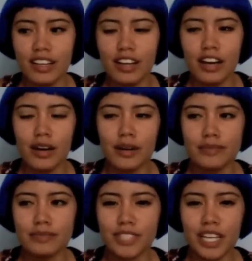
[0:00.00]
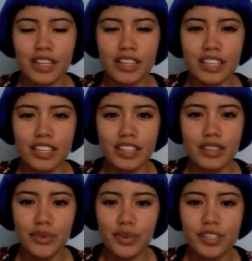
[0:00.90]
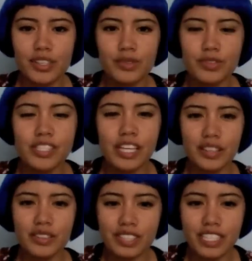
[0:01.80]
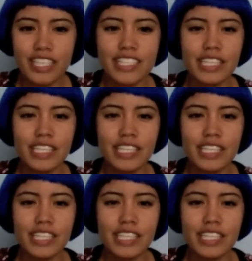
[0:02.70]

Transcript: um, Jenilyn, Sailor Venus,